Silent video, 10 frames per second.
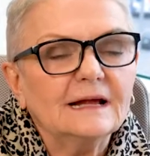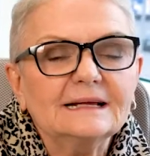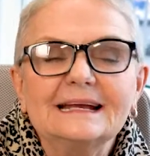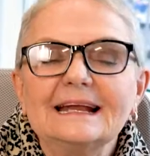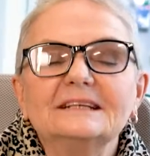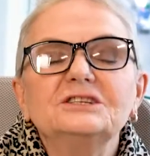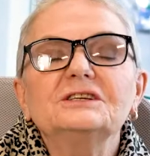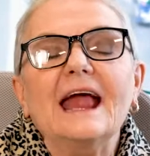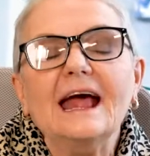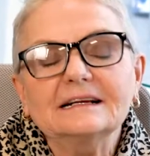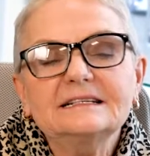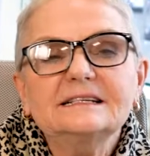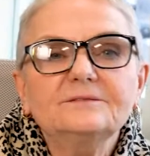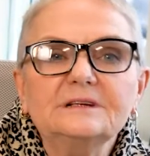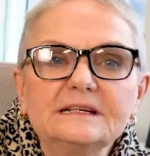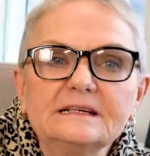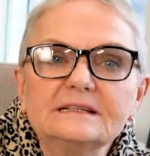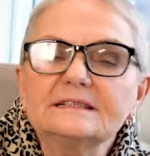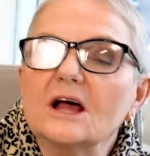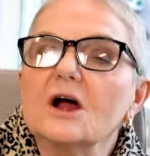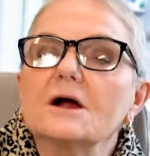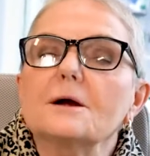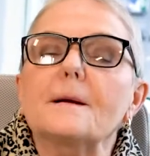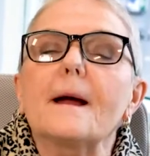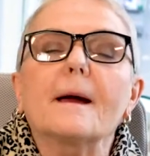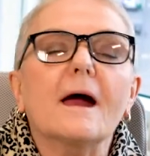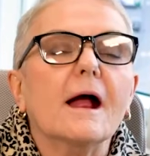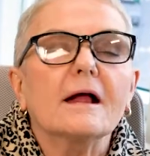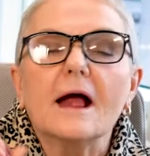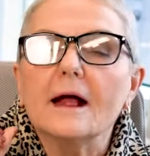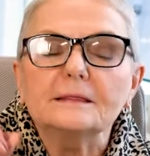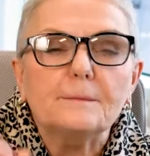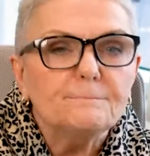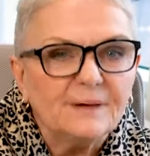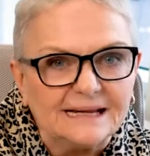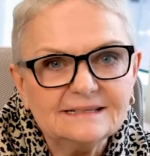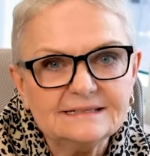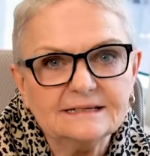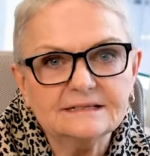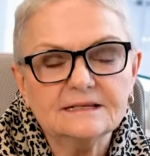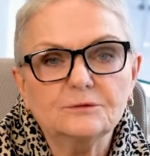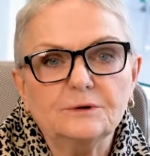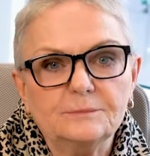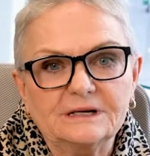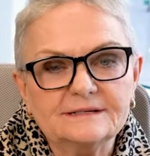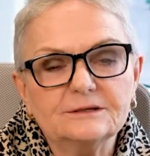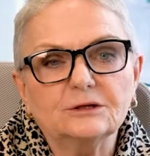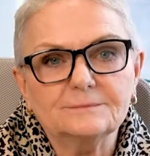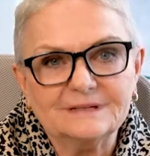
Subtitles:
Connection activities are the basics in the Woodbury School of